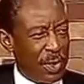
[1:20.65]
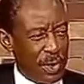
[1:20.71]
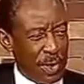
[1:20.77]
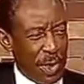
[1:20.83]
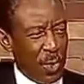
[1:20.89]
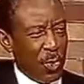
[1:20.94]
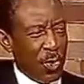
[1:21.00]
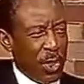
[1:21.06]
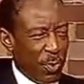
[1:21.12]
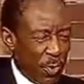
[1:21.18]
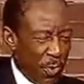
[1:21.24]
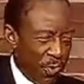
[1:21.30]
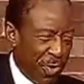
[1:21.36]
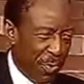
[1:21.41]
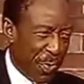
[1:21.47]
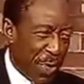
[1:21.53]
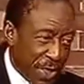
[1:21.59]
They will remove
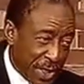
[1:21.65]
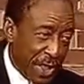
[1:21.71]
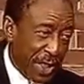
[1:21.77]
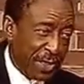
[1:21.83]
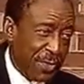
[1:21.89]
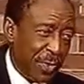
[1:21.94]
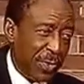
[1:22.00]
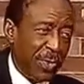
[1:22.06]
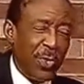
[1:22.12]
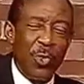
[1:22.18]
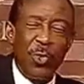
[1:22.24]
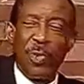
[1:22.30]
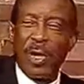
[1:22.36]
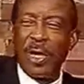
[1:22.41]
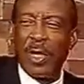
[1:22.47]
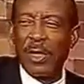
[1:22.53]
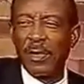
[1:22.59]
the missiles from
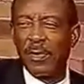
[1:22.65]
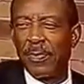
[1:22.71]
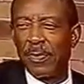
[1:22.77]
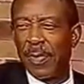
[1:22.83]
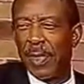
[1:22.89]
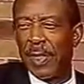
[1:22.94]
Cuba mm.